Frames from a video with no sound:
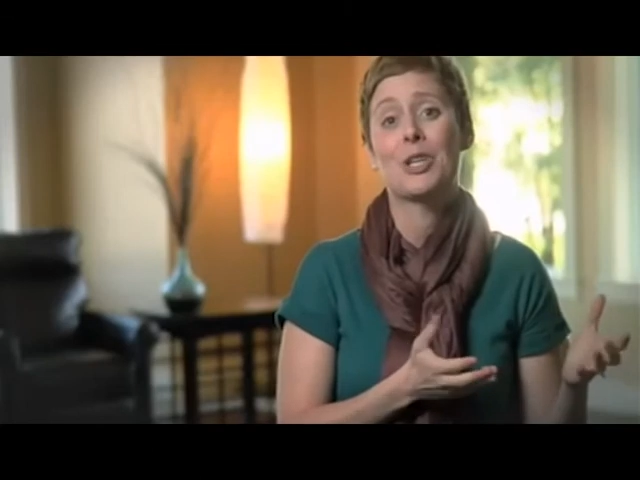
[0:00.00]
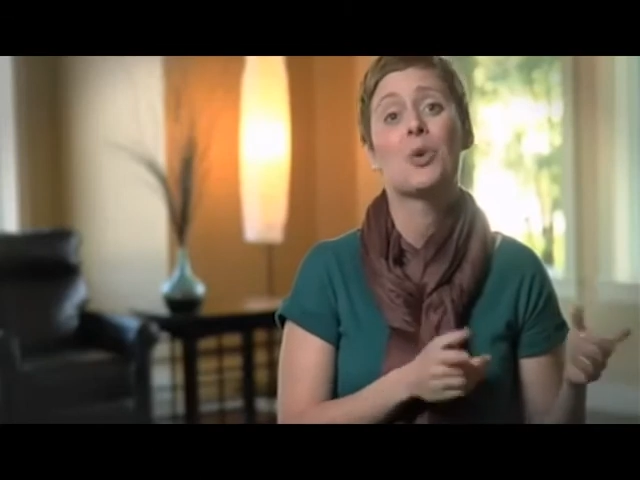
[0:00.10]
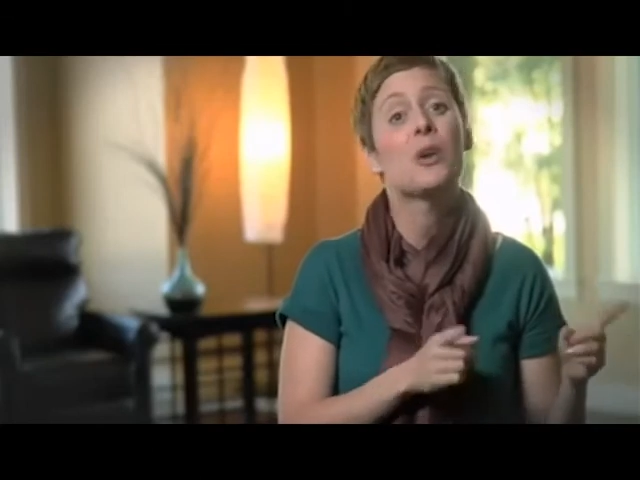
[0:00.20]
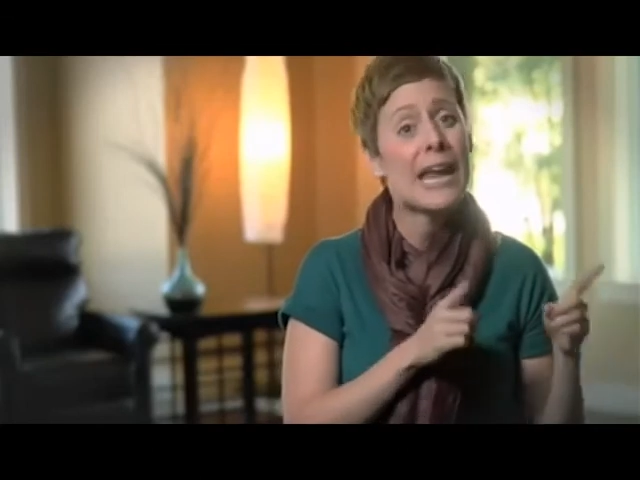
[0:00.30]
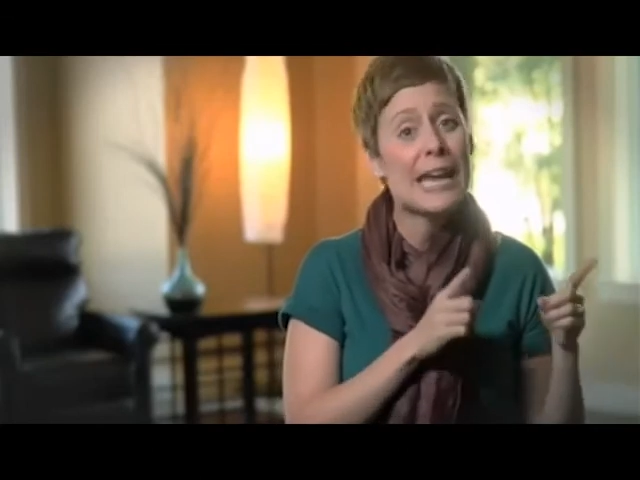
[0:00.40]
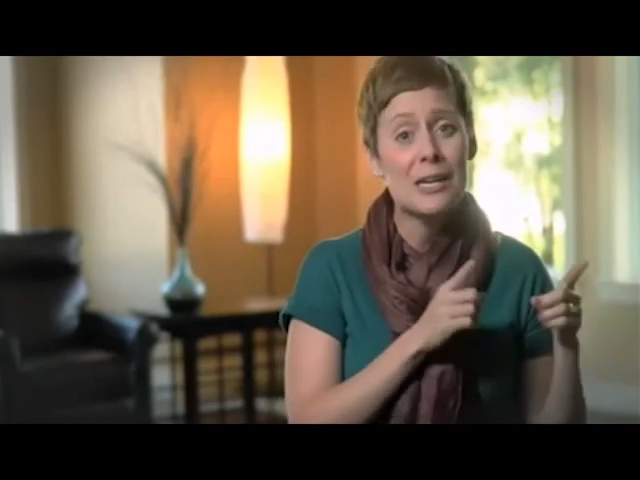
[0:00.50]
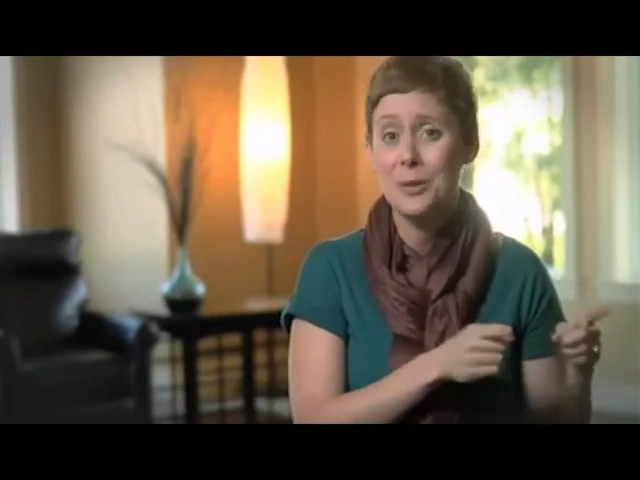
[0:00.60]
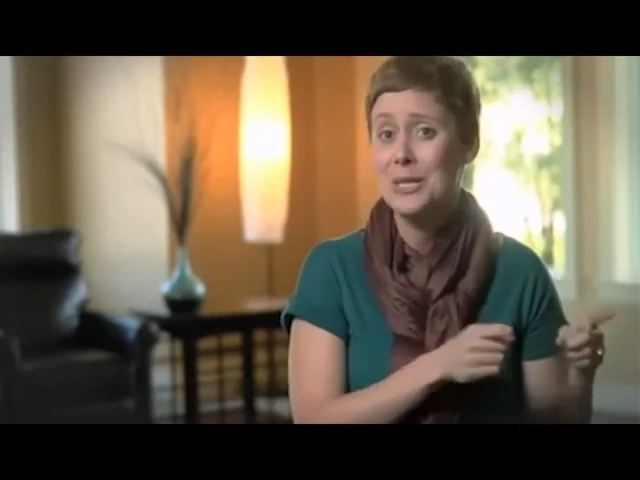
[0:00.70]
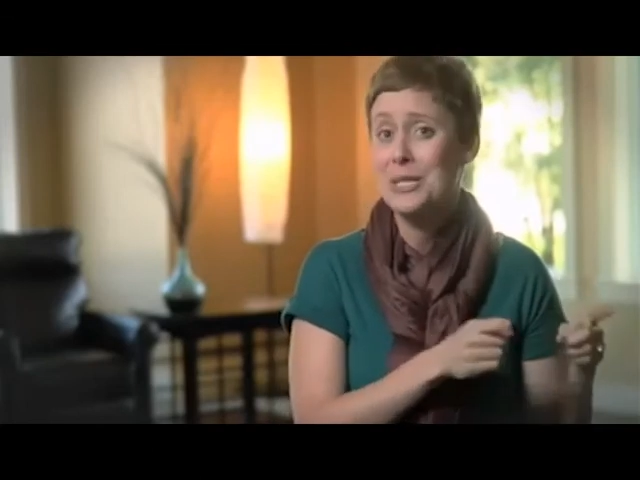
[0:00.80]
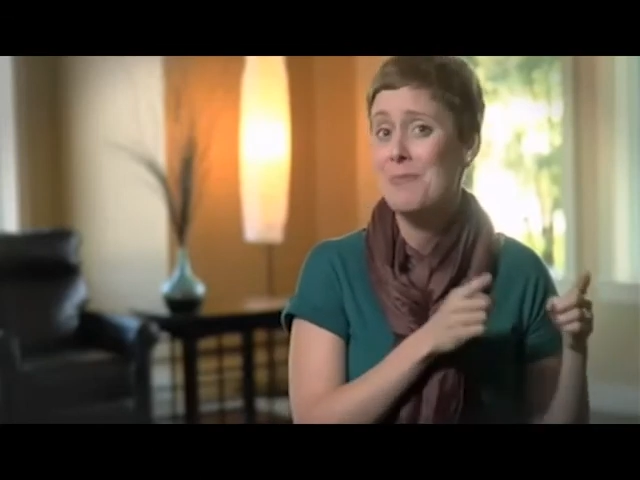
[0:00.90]
Your
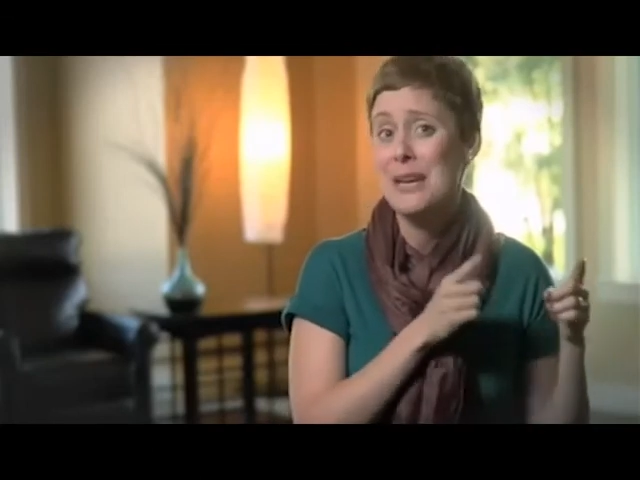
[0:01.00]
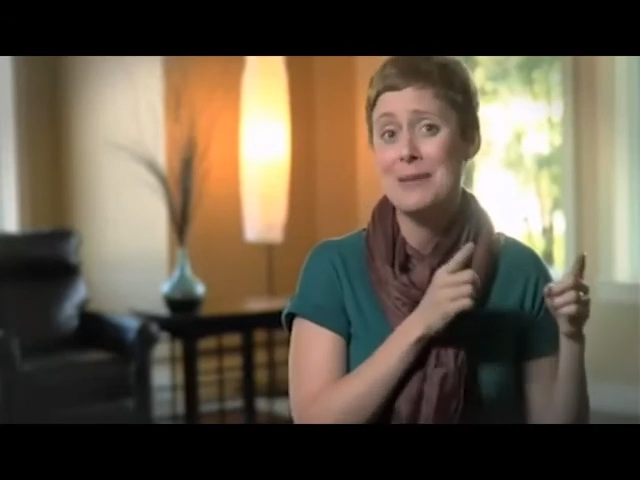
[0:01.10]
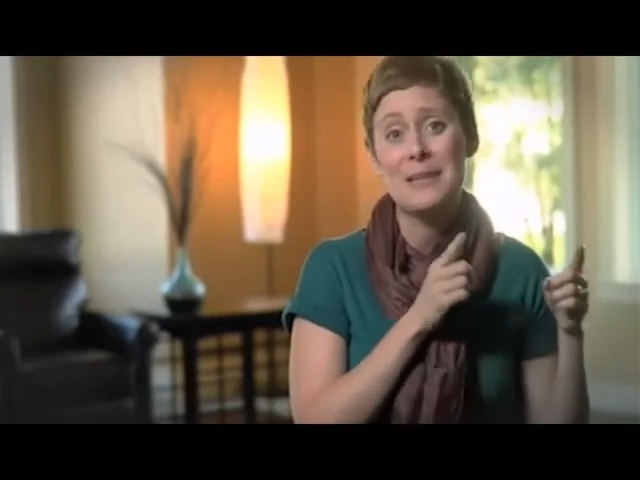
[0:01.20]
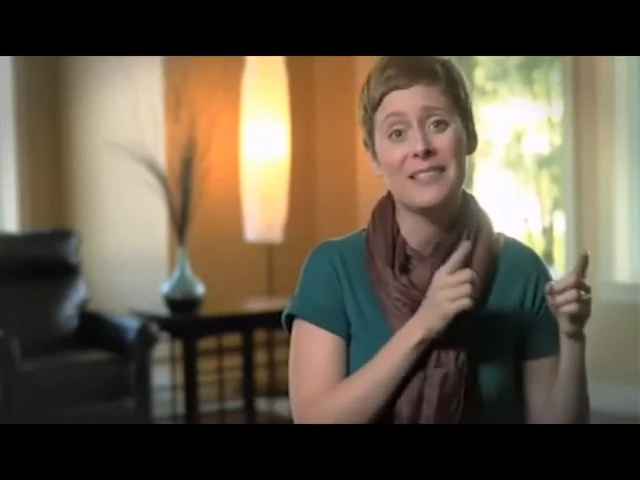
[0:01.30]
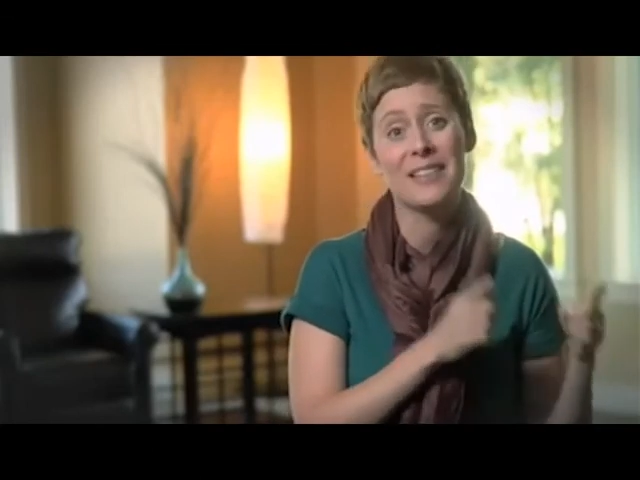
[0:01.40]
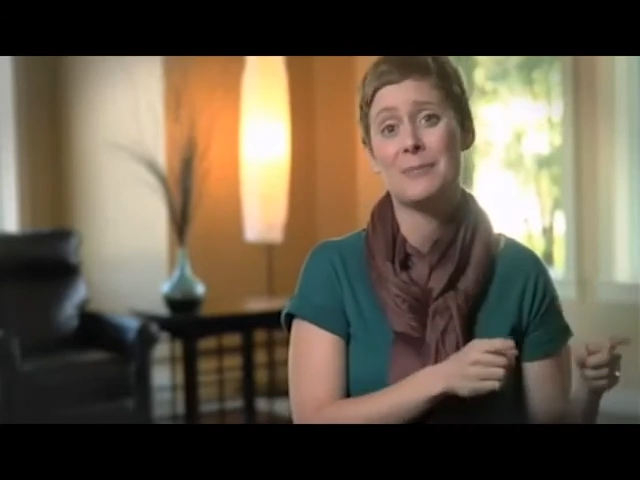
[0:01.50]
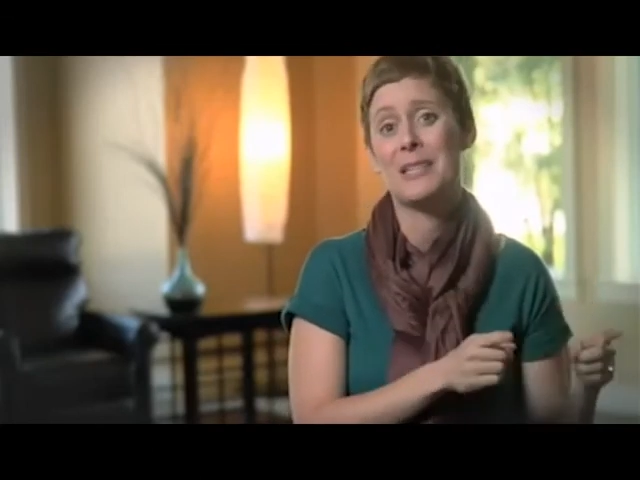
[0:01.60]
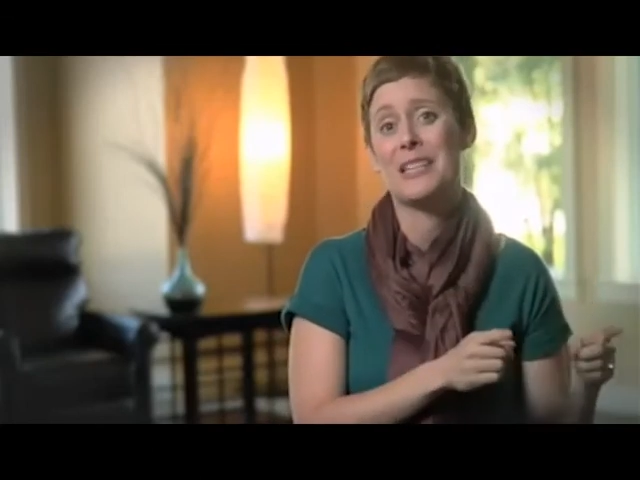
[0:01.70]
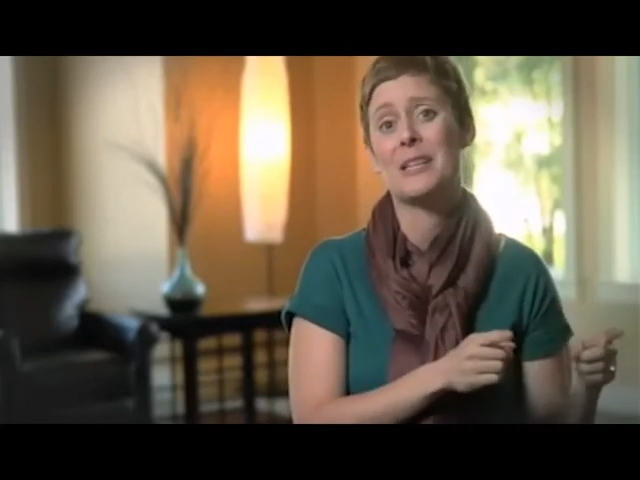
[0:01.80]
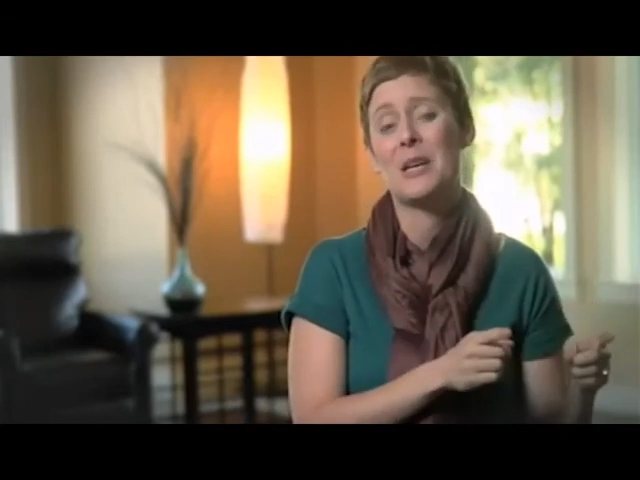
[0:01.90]
acreage may be
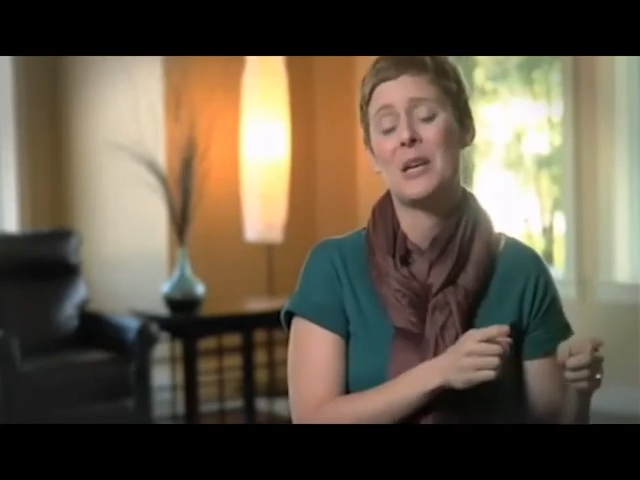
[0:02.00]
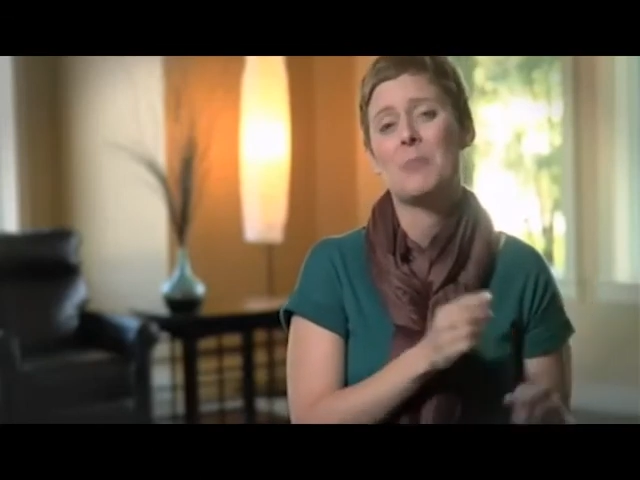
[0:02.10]
limited,